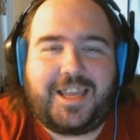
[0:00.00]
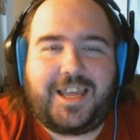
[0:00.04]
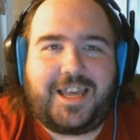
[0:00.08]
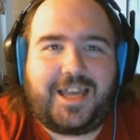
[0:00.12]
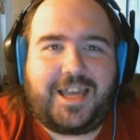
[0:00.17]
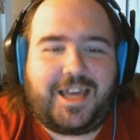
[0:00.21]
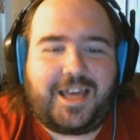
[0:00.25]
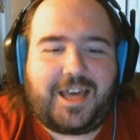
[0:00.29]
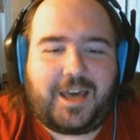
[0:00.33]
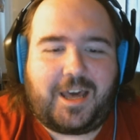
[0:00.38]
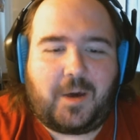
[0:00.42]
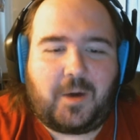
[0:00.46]

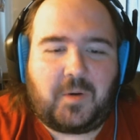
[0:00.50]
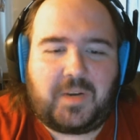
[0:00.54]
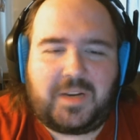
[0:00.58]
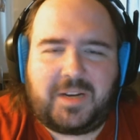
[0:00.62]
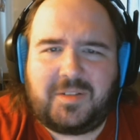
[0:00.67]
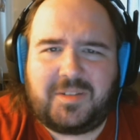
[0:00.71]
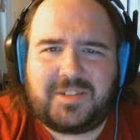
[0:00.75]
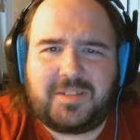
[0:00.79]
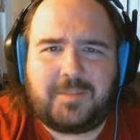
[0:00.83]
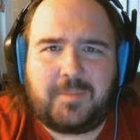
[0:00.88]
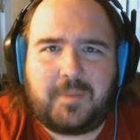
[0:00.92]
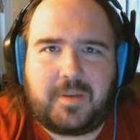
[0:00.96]
Uh, when I
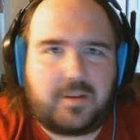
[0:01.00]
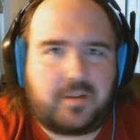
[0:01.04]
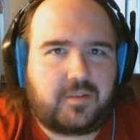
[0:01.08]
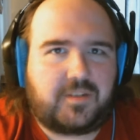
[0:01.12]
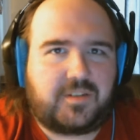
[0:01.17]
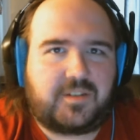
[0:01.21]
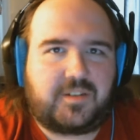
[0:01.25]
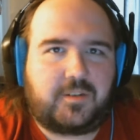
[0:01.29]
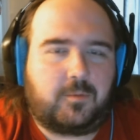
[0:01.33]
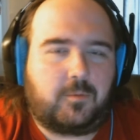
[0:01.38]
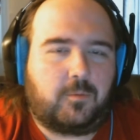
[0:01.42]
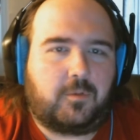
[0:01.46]
was in middle
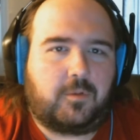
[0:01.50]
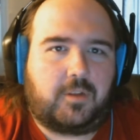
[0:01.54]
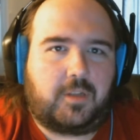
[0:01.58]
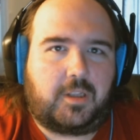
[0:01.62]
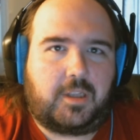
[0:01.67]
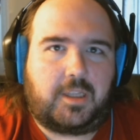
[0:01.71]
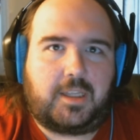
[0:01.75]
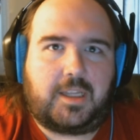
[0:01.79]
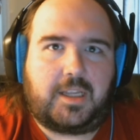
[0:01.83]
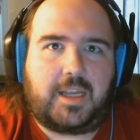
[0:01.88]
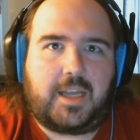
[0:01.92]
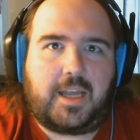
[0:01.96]

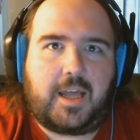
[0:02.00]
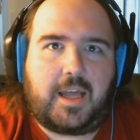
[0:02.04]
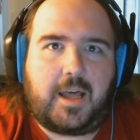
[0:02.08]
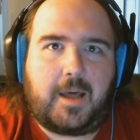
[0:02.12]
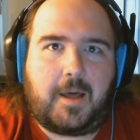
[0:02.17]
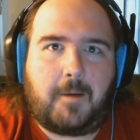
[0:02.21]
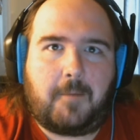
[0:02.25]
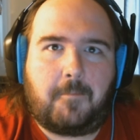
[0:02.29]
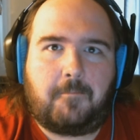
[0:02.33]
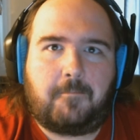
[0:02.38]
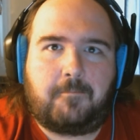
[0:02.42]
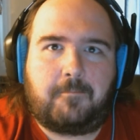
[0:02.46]
school,
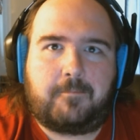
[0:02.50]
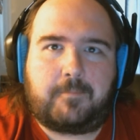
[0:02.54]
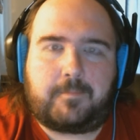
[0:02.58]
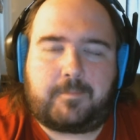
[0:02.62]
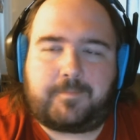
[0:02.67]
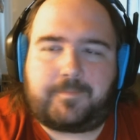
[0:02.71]
um,